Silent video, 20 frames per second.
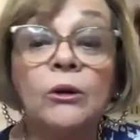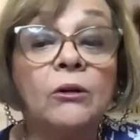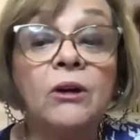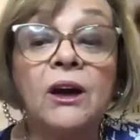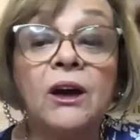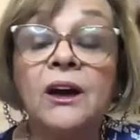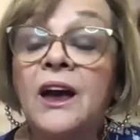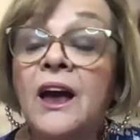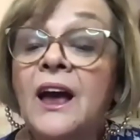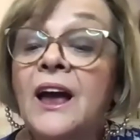
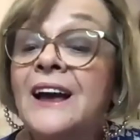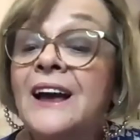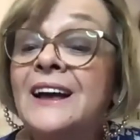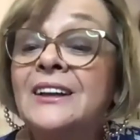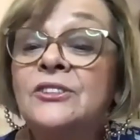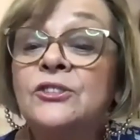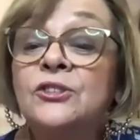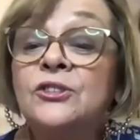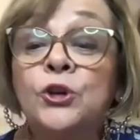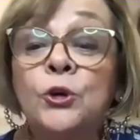okay?
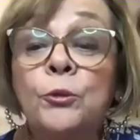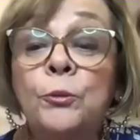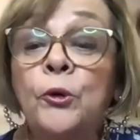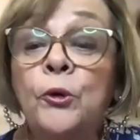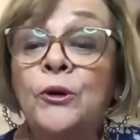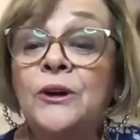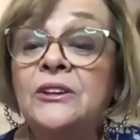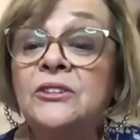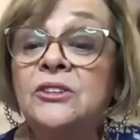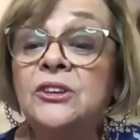
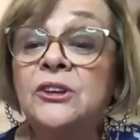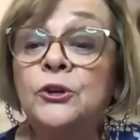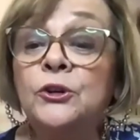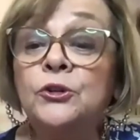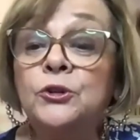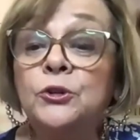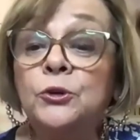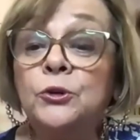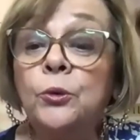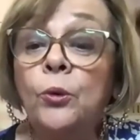Super easy to
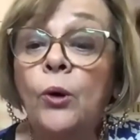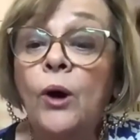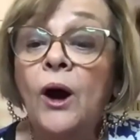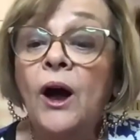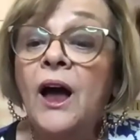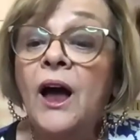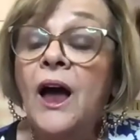do.